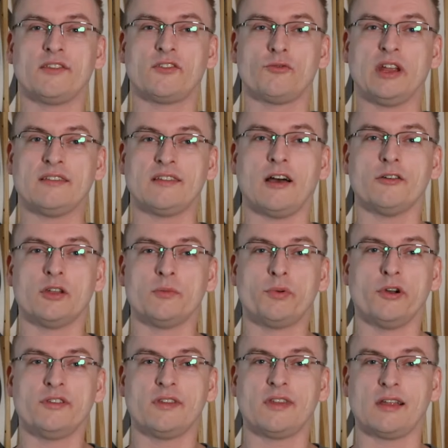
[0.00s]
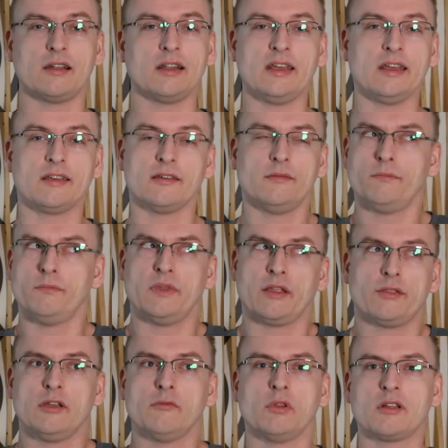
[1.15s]
straight down and point it at a lake,
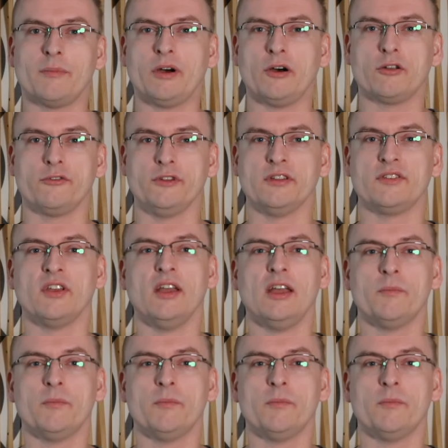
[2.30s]
nothing will come out of it.